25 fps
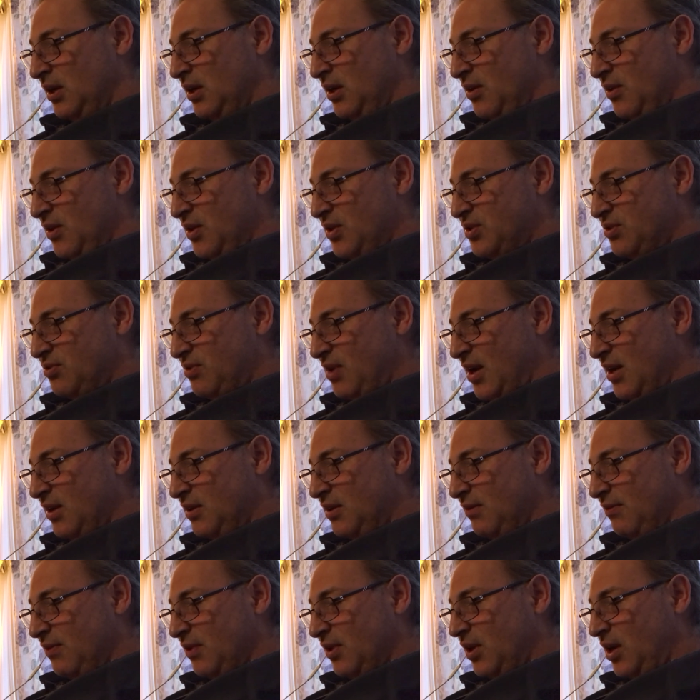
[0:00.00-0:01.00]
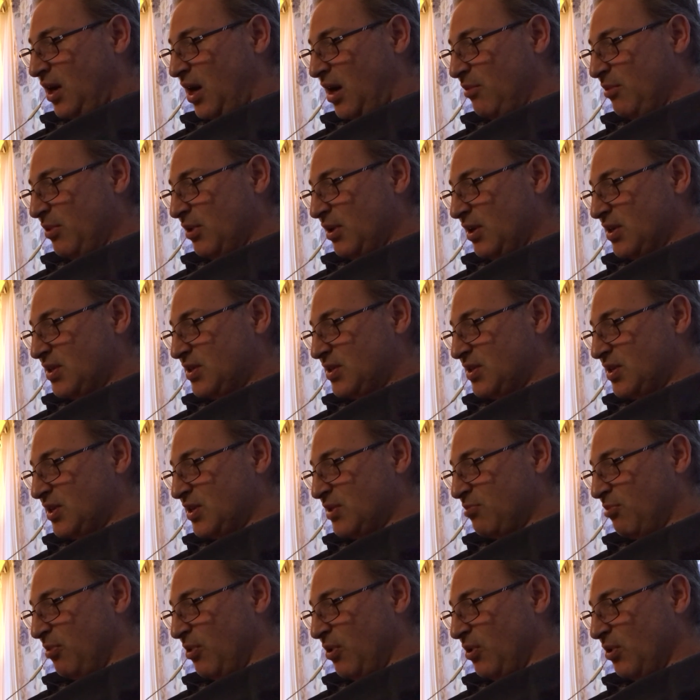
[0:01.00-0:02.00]
The strength of the Communists
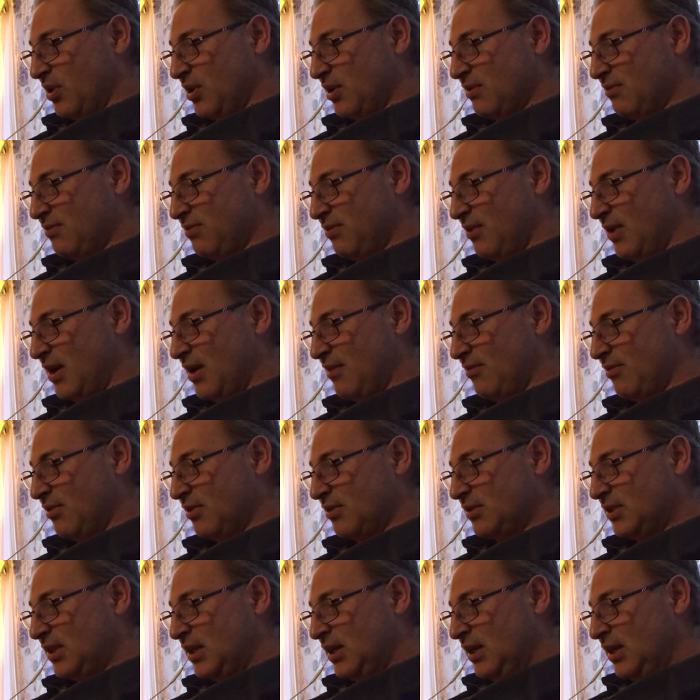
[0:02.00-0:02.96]
is broken forever,